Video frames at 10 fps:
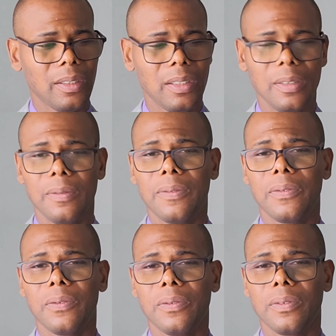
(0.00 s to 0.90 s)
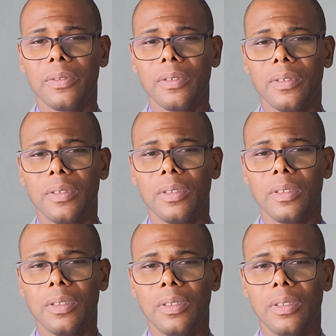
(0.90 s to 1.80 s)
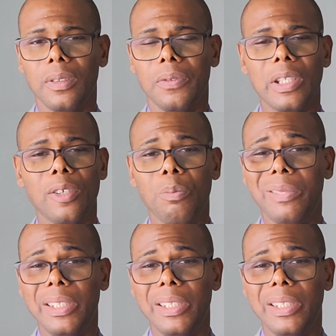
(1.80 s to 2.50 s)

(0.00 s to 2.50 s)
if, if you're not